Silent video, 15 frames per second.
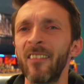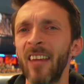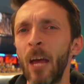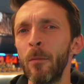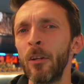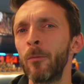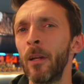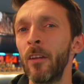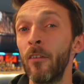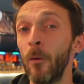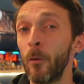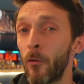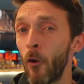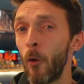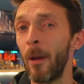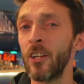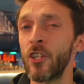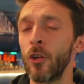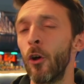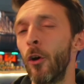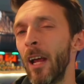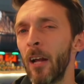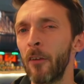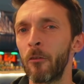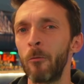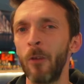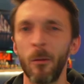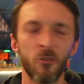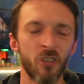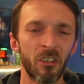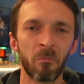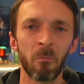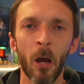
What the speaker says: diamond midfield from Ancelotti and from Real Madrid